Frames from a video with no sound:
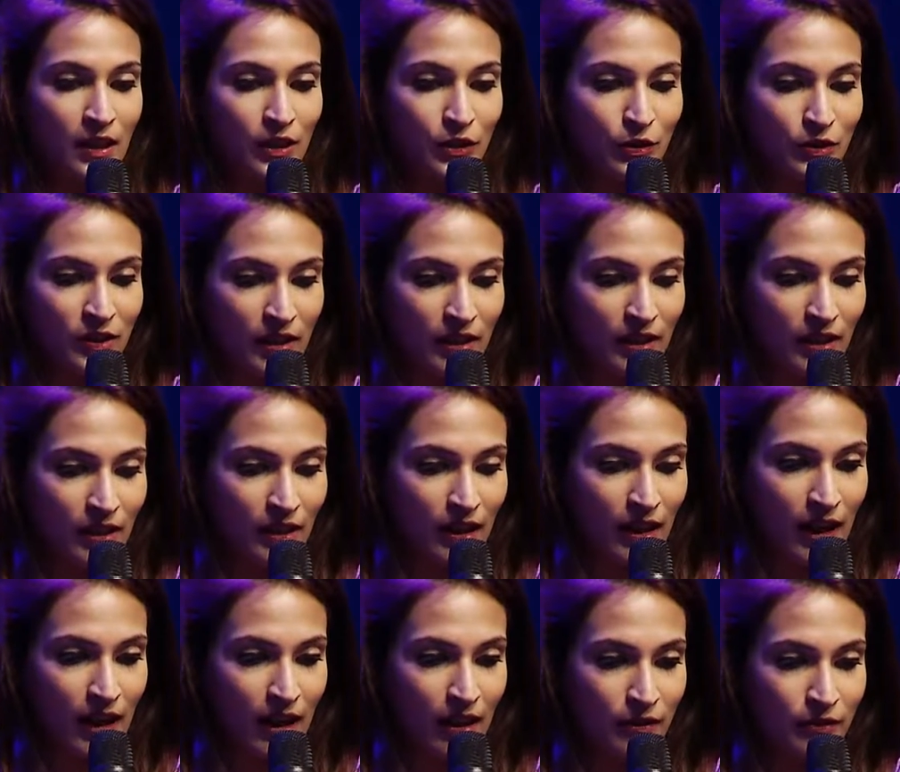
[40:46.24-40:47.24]
today
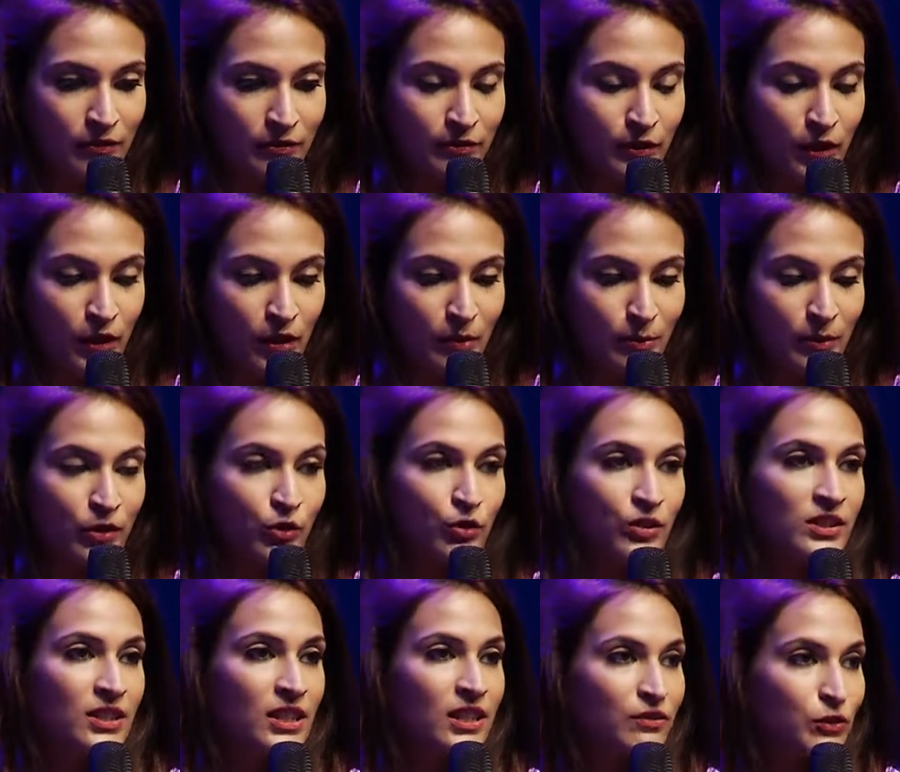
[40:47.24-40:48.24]
have uh, been
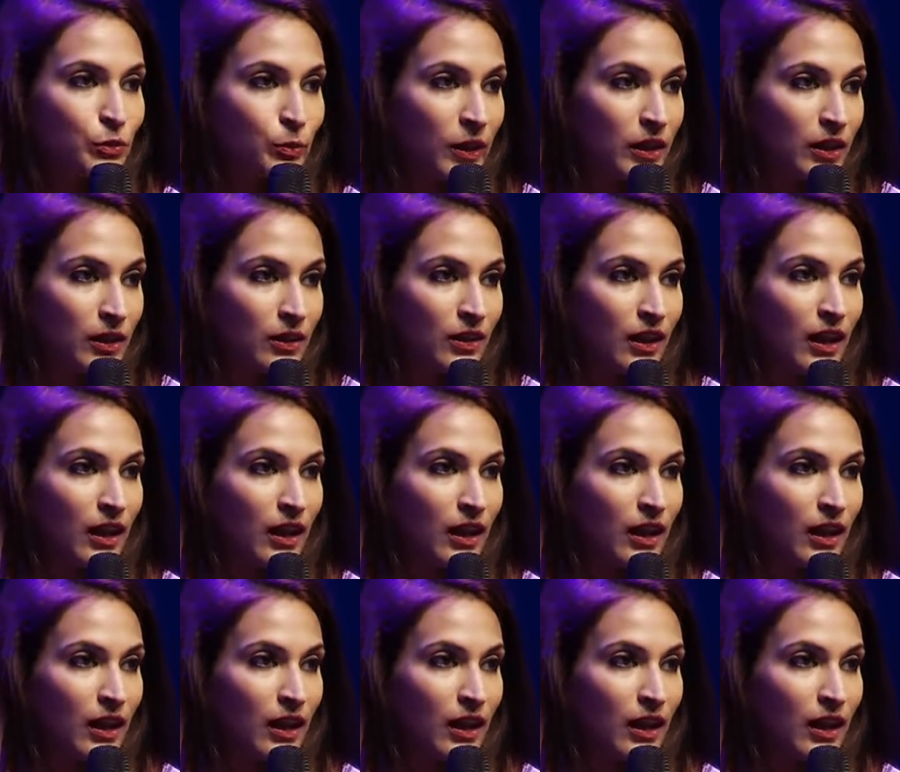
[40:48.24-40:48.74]
received well.